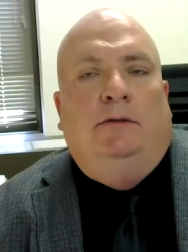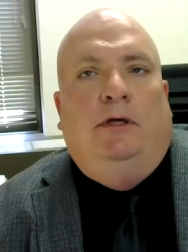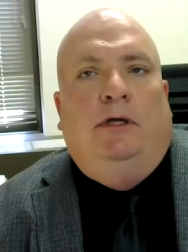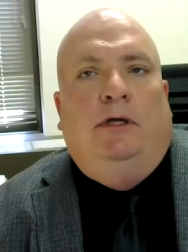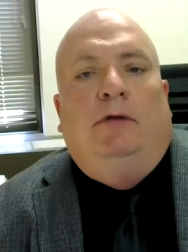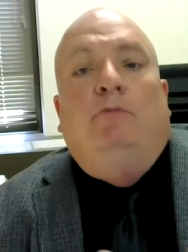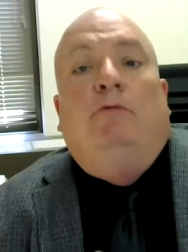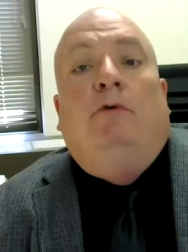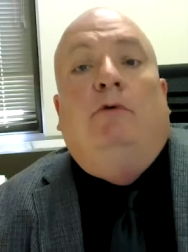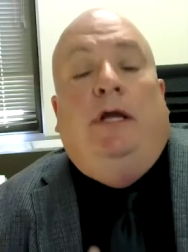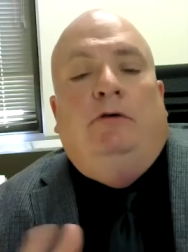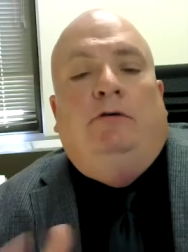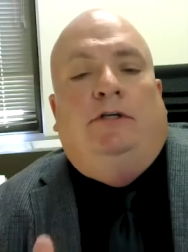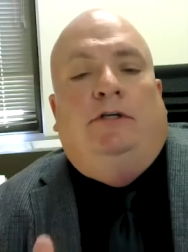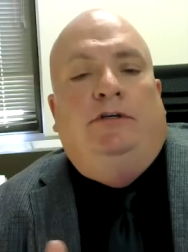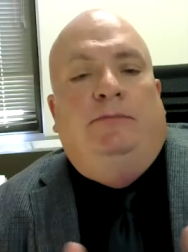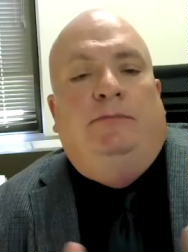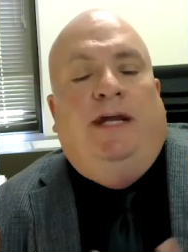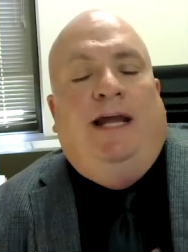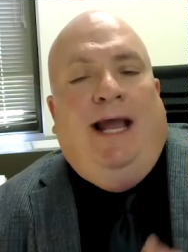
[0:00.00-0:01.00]
uh
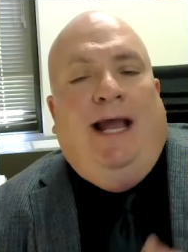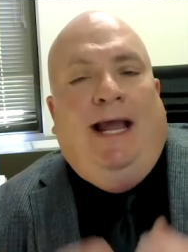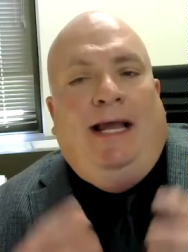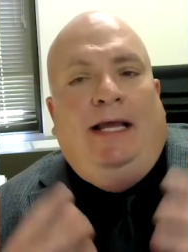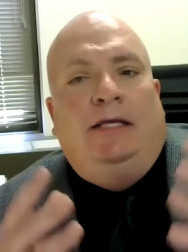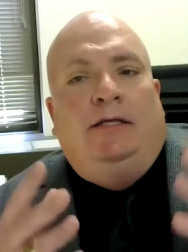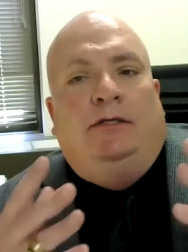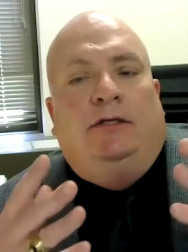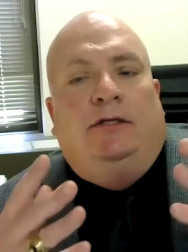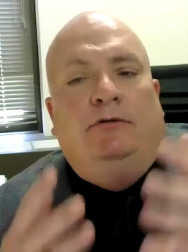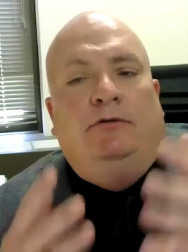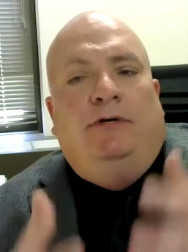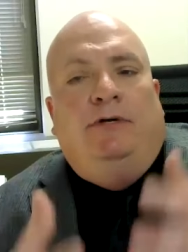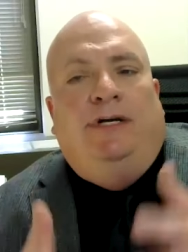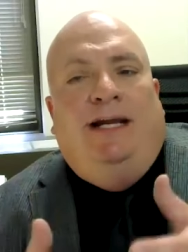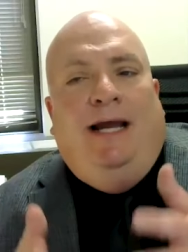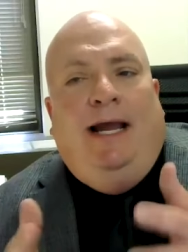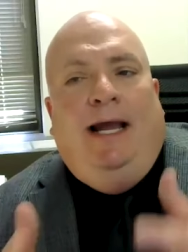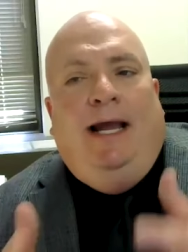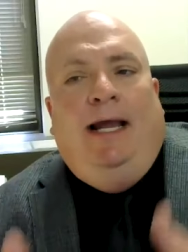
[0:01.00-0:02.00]
excuse me, at, to do
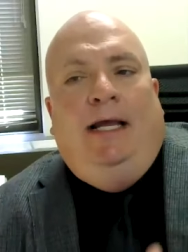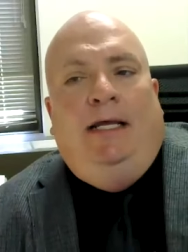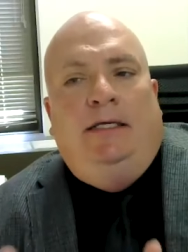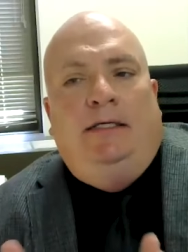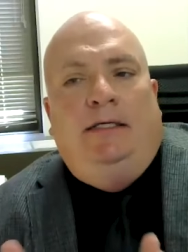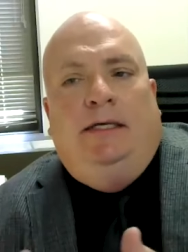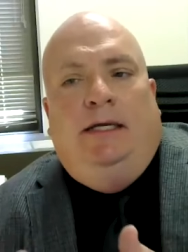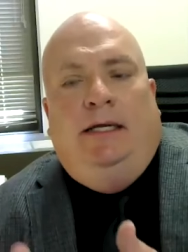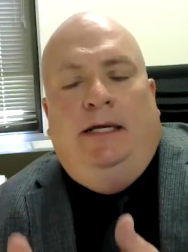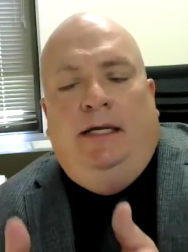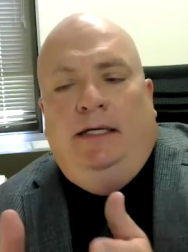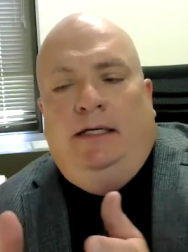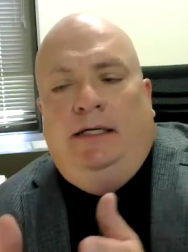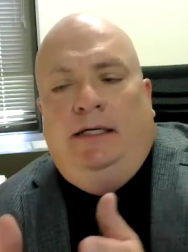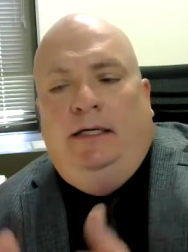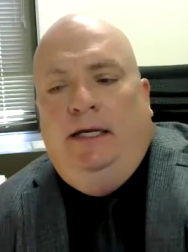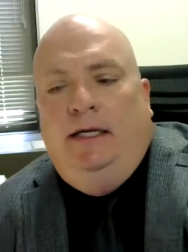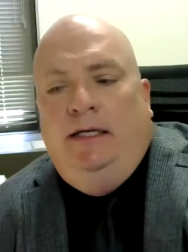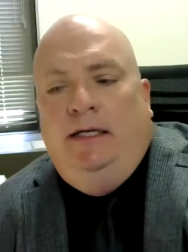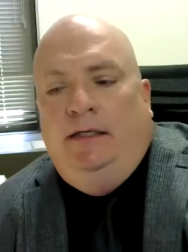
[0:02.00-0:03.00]
it as a
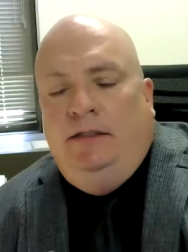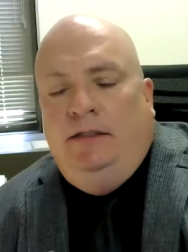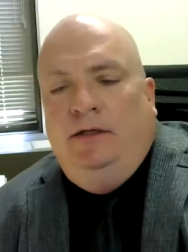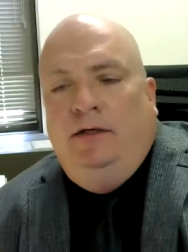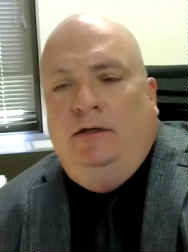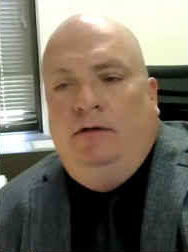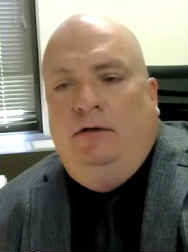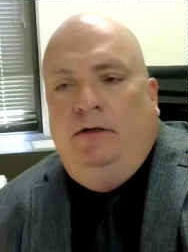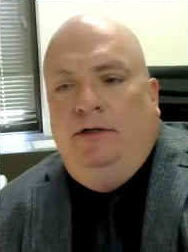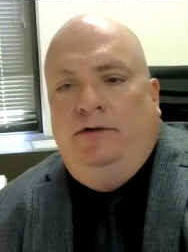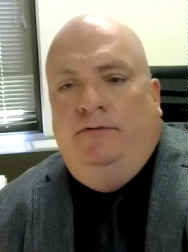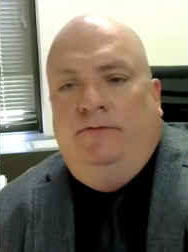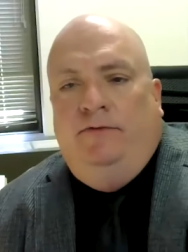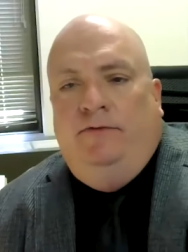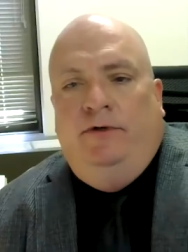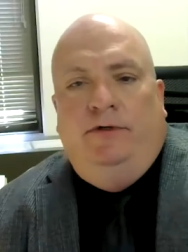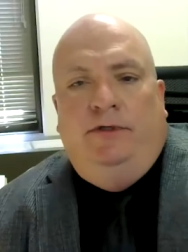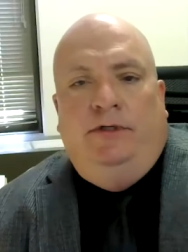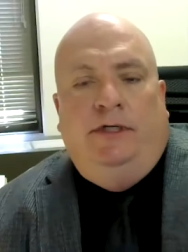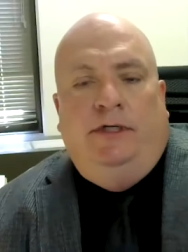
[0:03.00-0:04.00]
case in
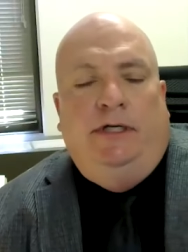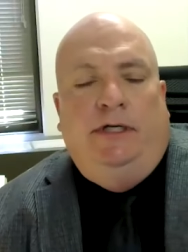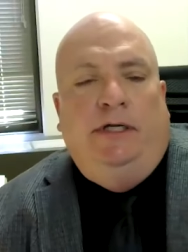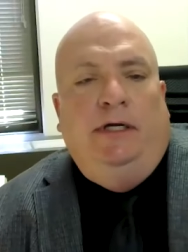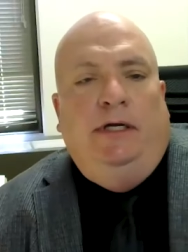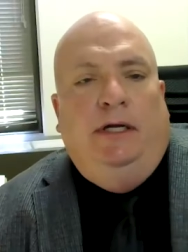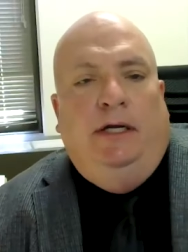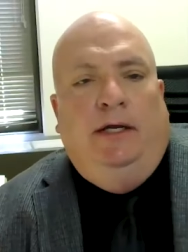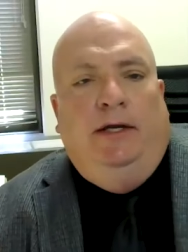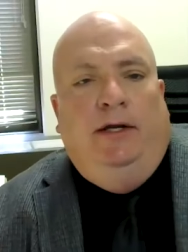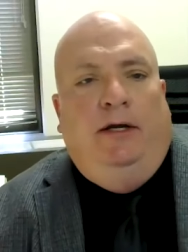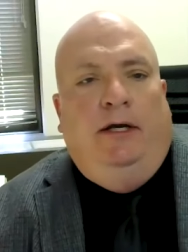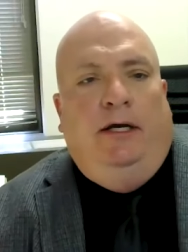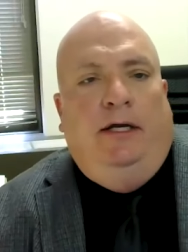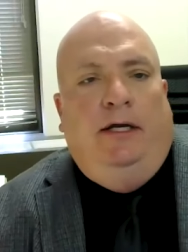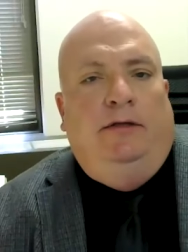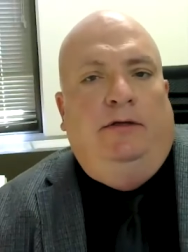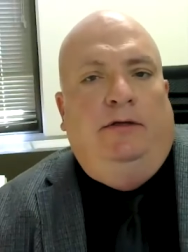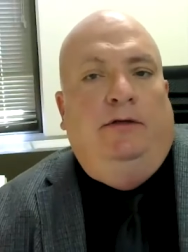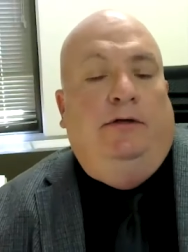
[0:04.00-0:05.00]
controversy and
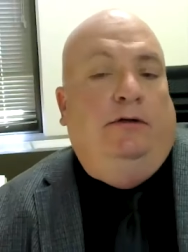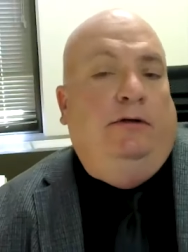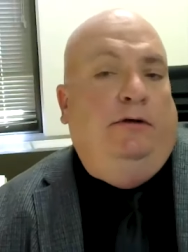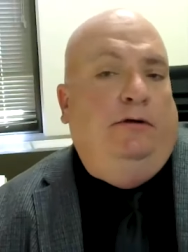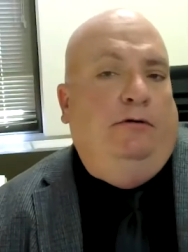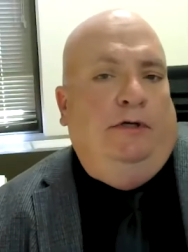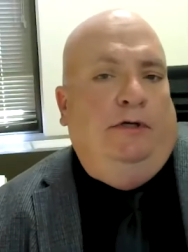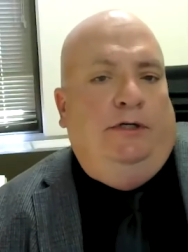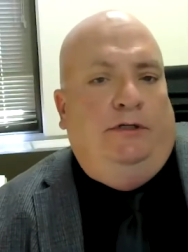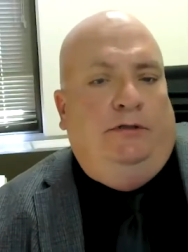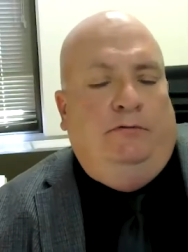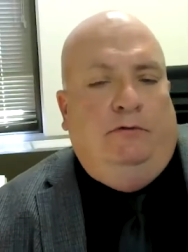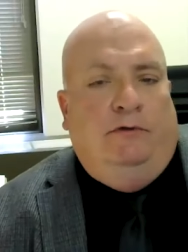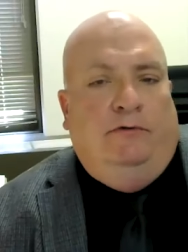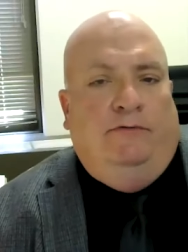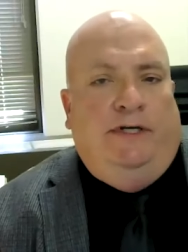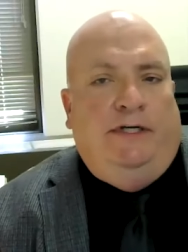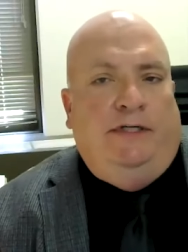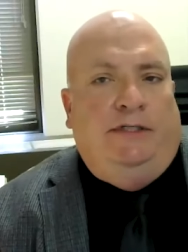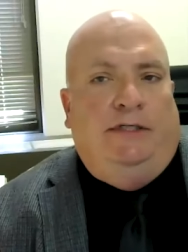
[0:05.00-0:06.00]
not to do it sort
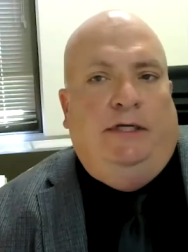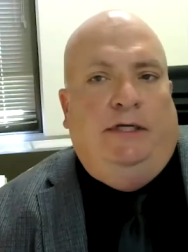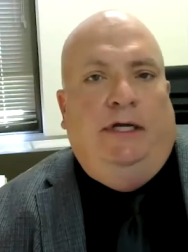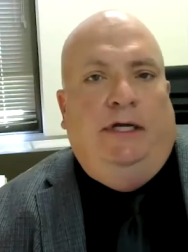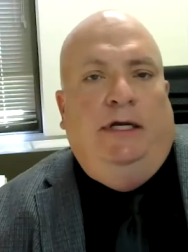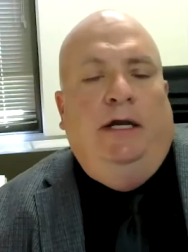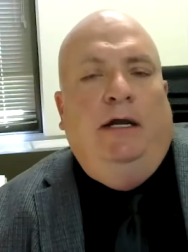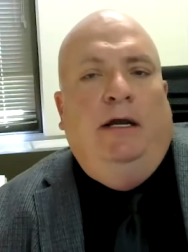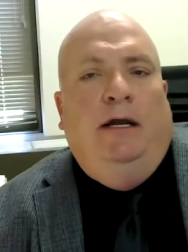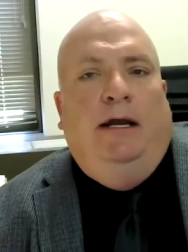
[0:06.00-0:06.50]
of as a